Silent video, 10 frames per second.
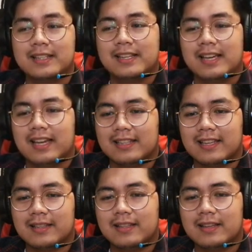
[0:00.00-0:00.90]
And
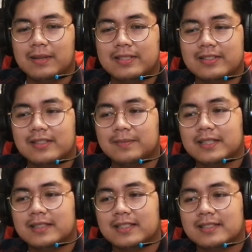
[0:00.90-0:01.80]
then, based on the
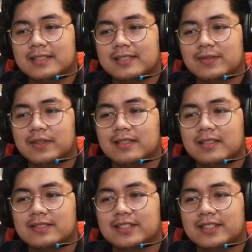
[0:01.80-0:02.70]
pretenses within the
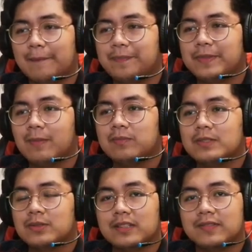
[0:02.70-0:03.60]
story,
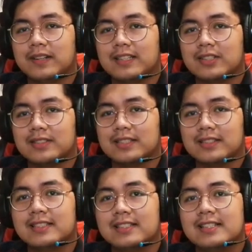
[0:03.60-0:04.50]
we find out that
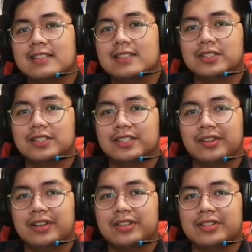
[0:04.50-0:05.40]
the older
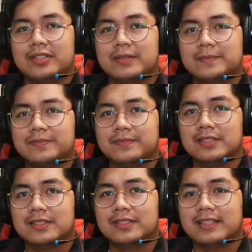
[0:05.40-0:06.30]
generation
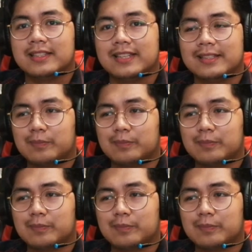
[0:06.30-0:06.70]
used to say that